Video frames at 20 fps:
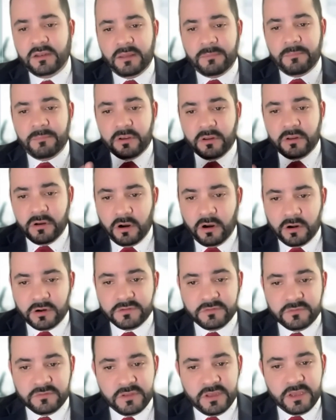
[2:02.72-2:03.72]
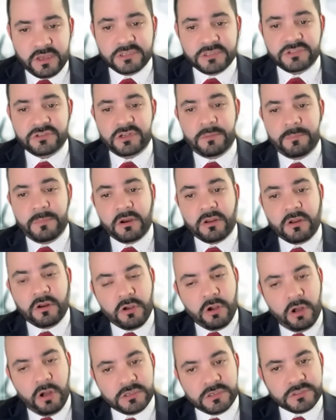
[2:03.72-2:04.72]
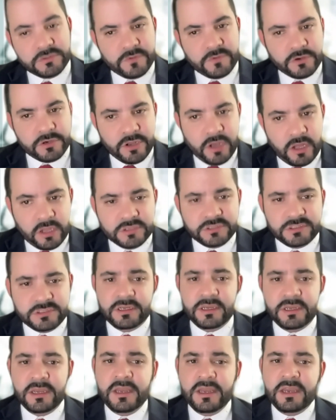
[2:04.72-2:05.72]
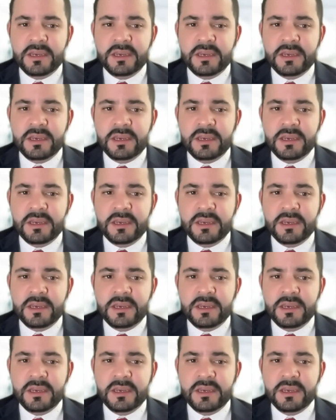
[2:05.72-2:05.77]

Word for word: the American Heart Association, American College of Cardiology,